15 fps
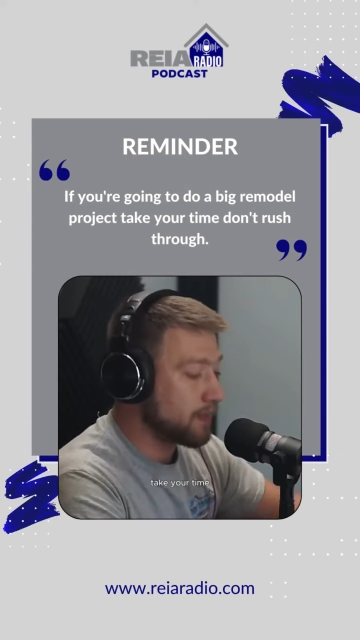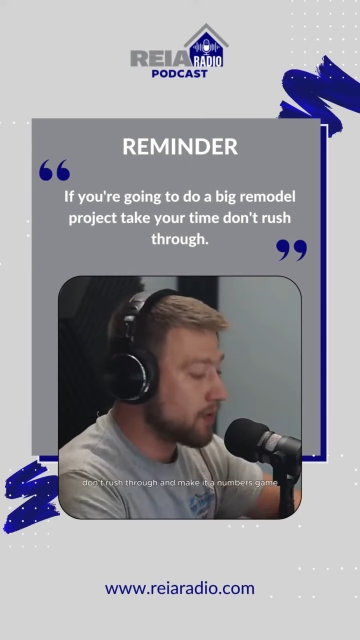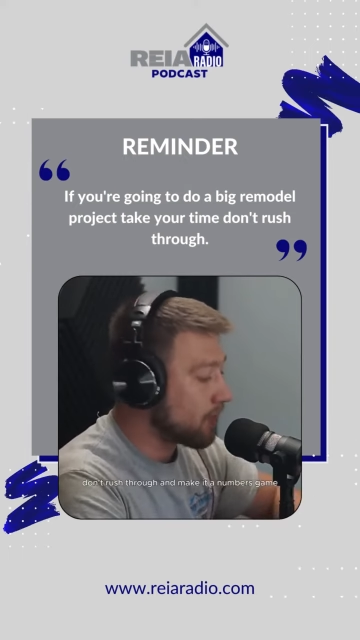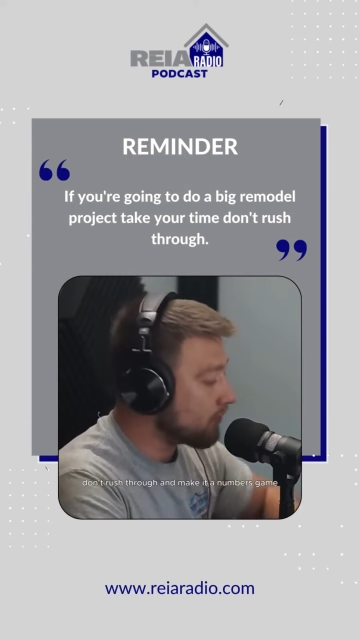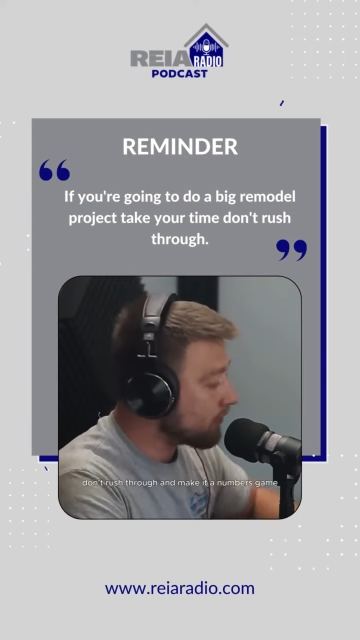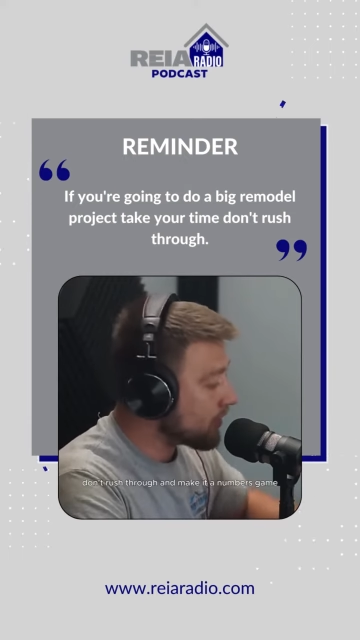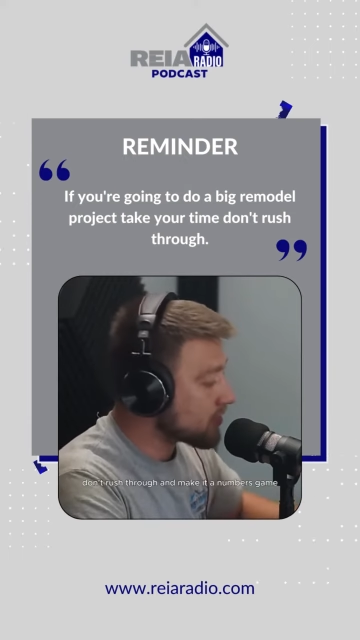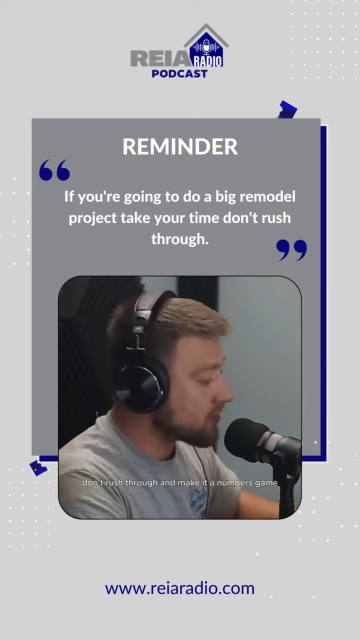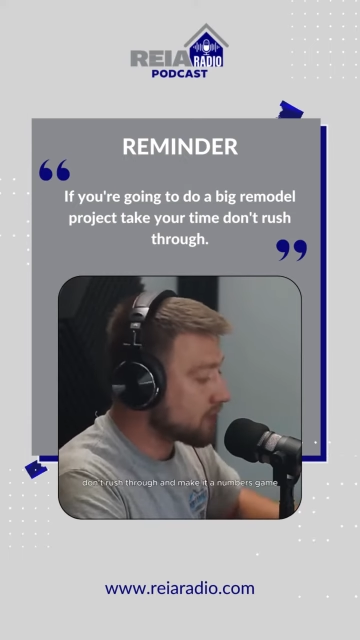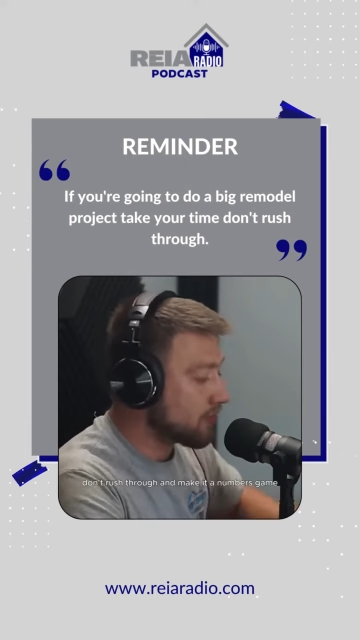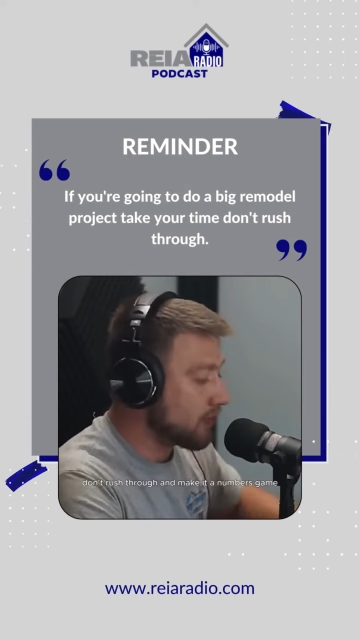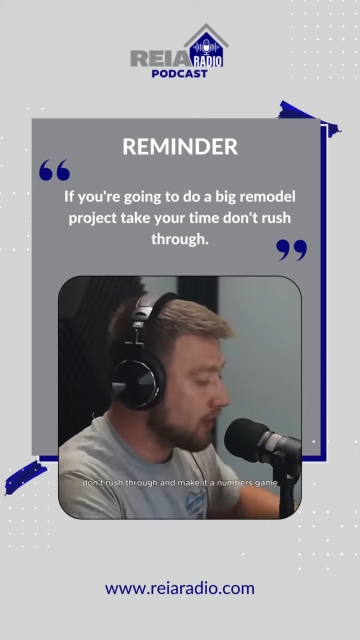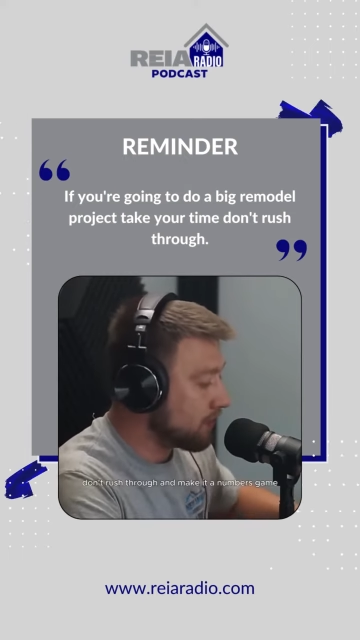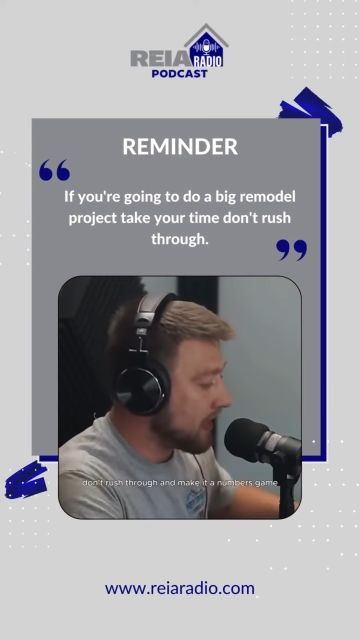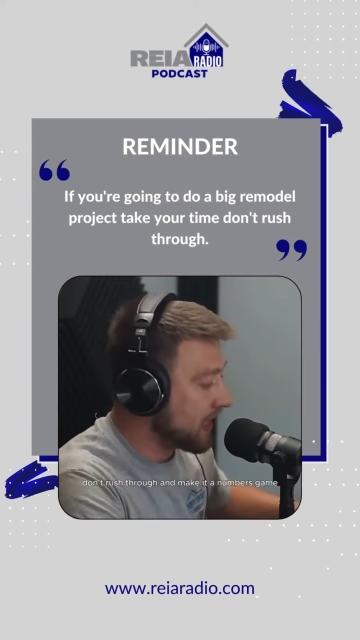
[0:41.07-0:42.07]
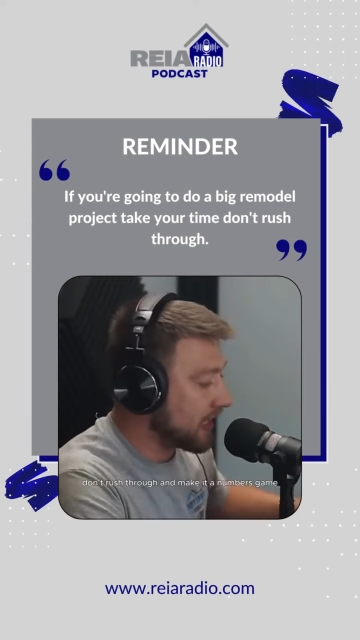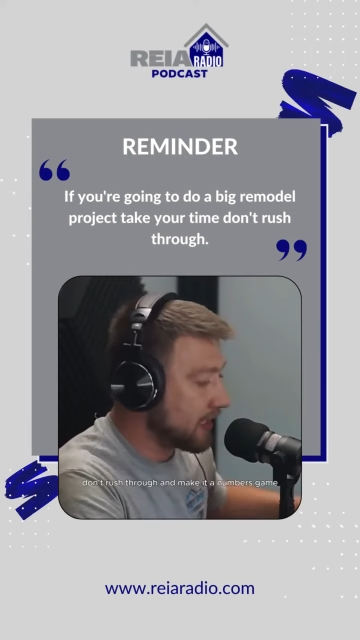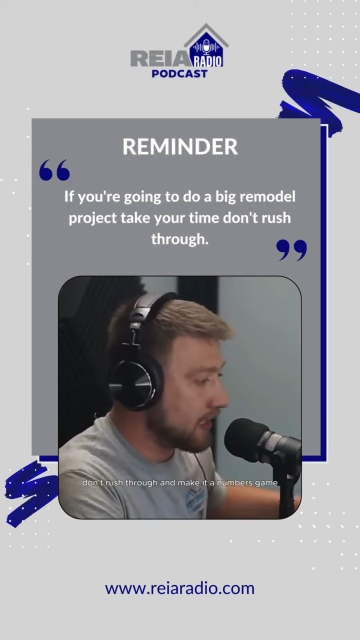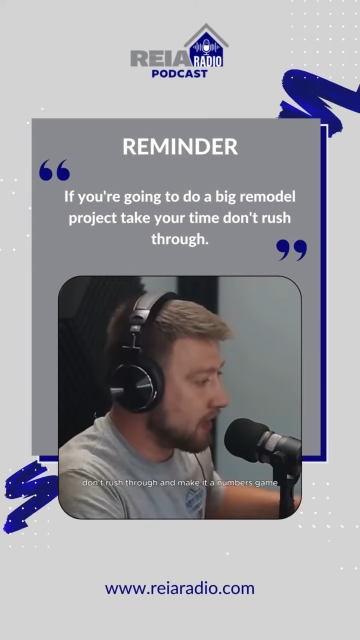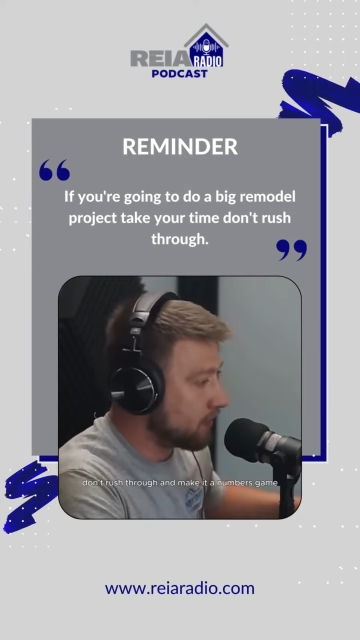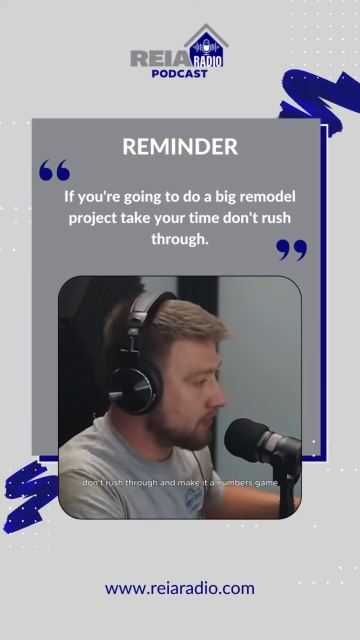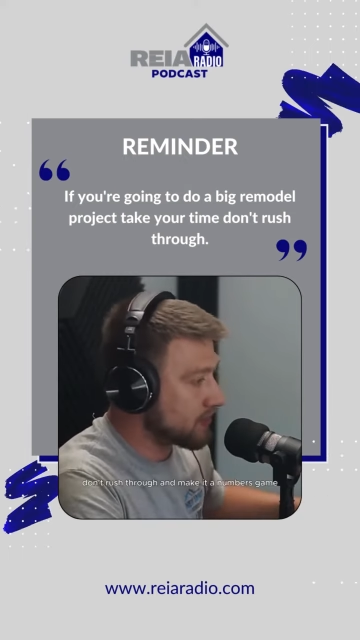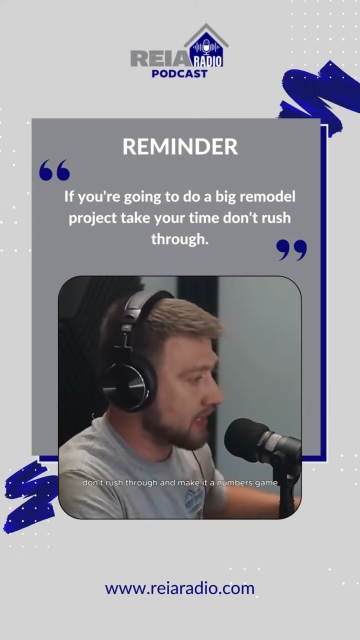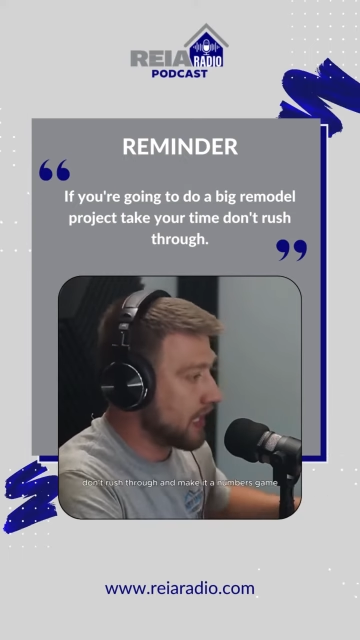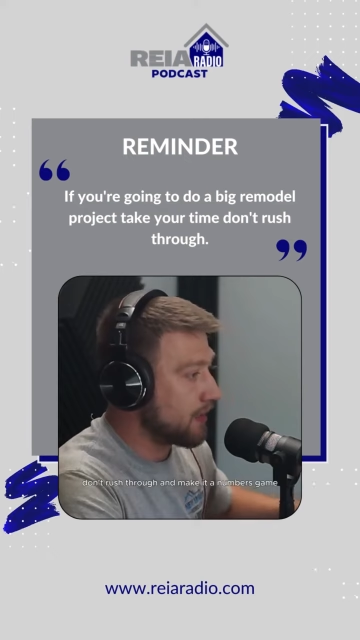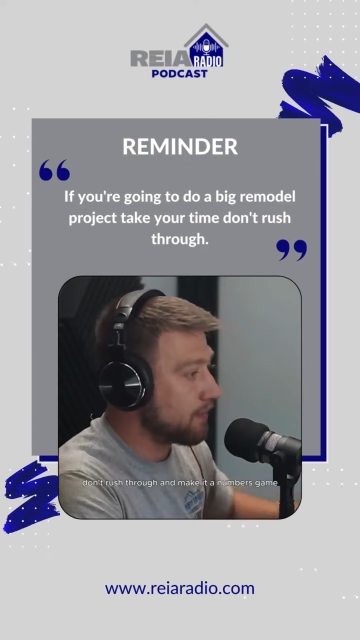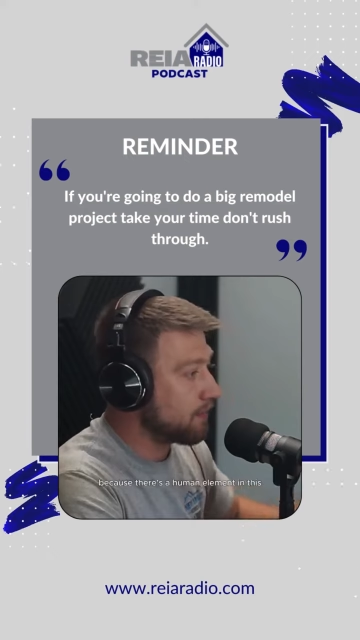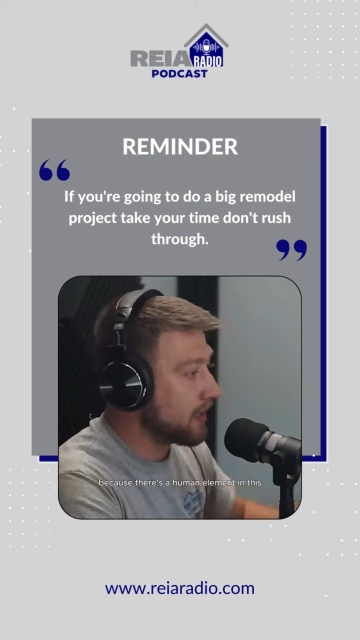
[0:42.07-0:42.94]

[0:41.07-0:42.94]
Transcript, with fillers: Don't rush through it and make it a numbers game